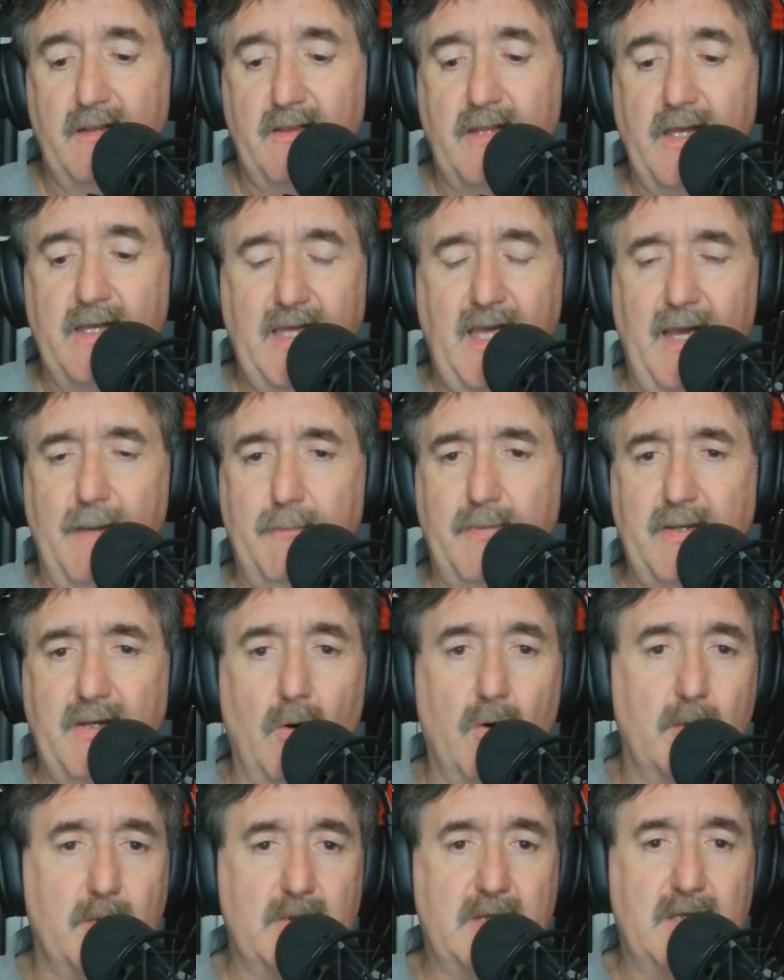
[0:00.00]
They can't be
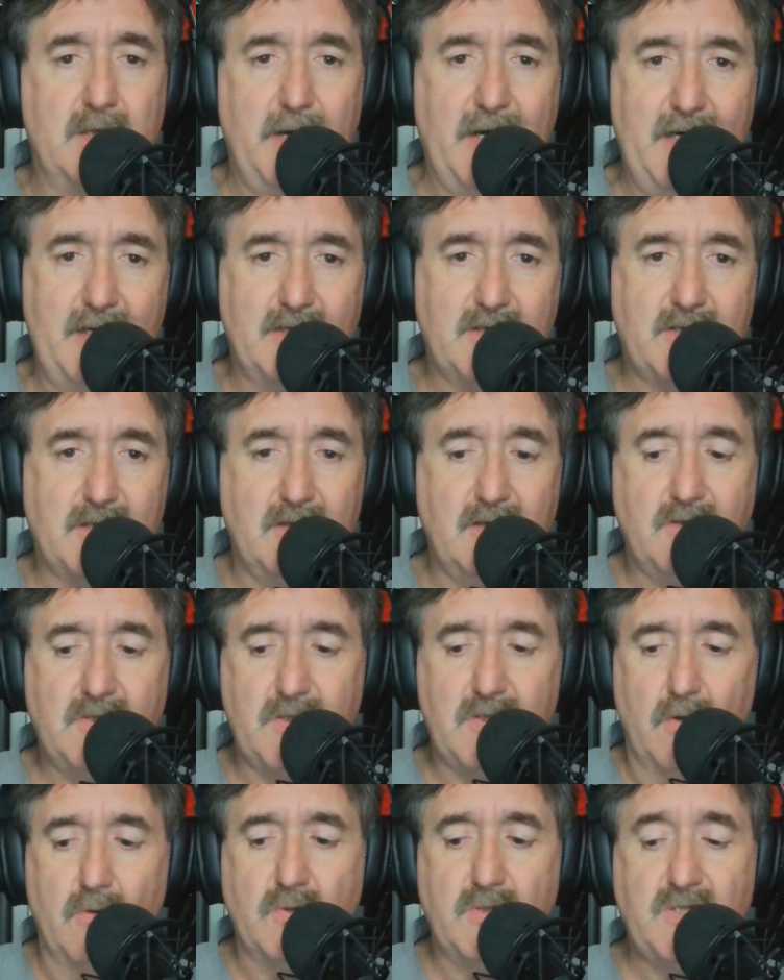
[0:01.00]
home with the pets.
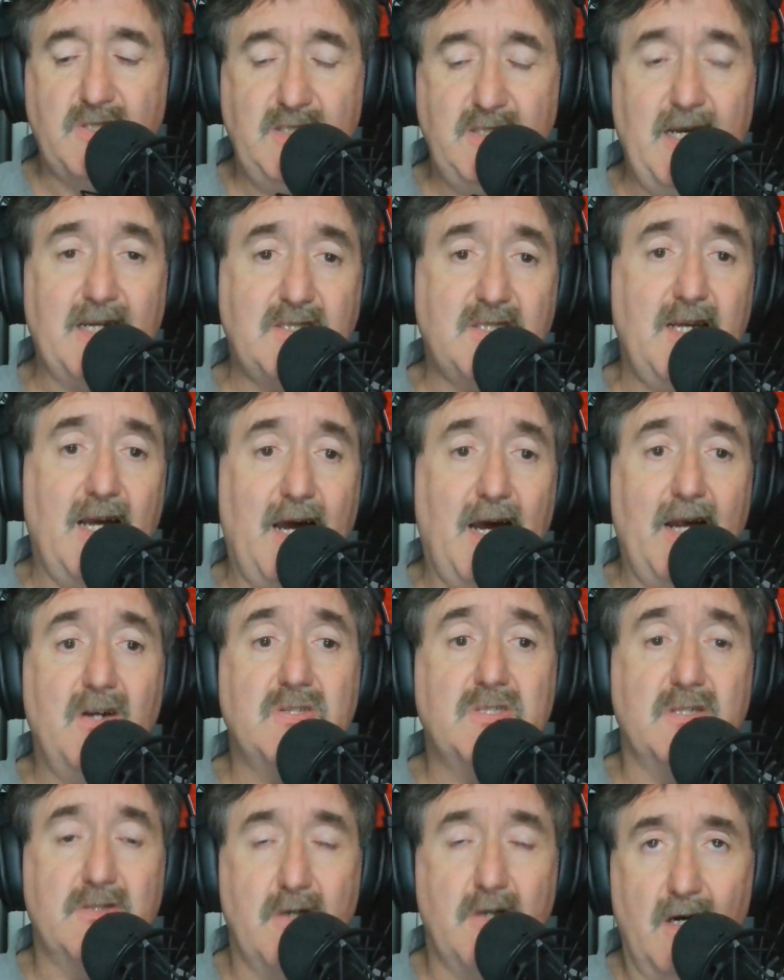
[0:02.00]
So she actually
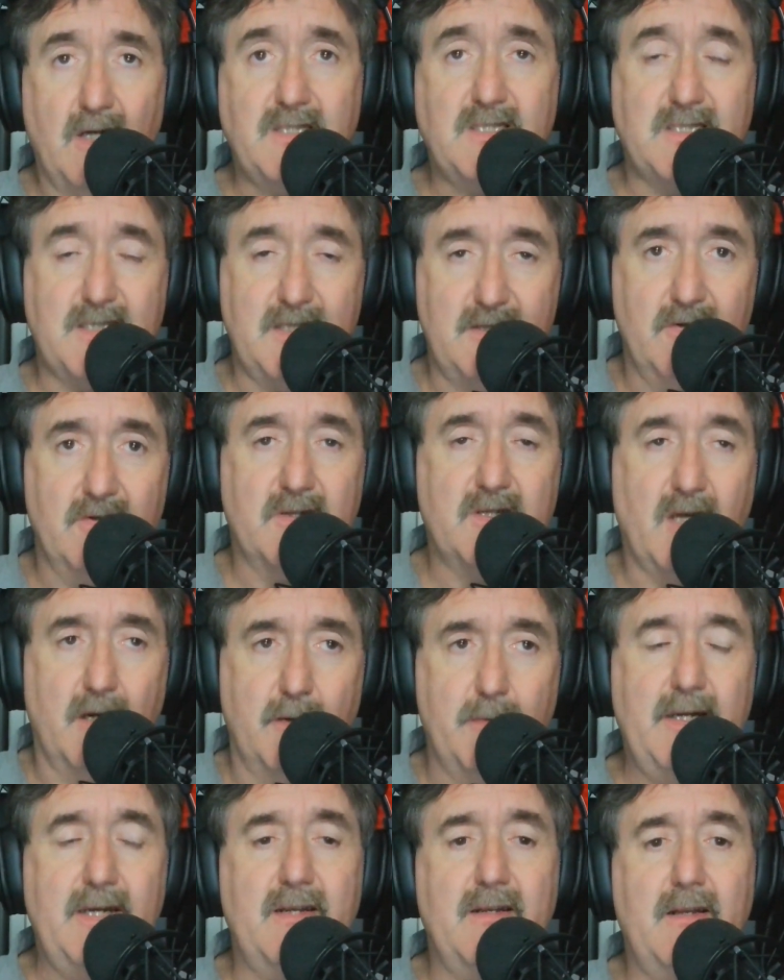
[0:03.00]
hires a dog sitter to
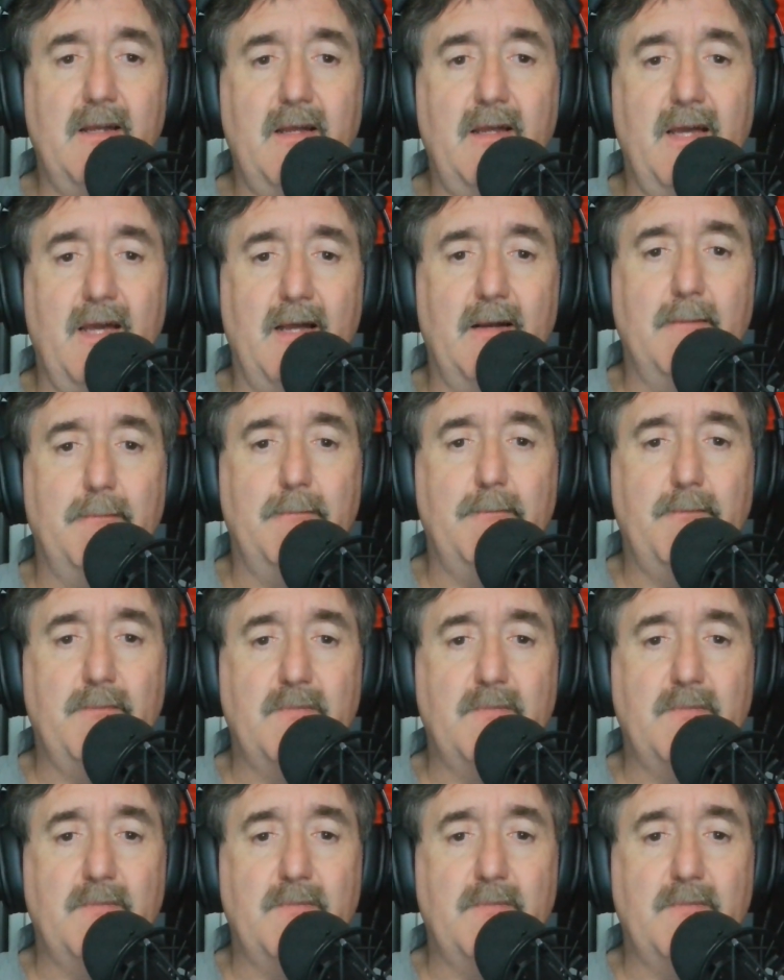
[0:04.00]
come in and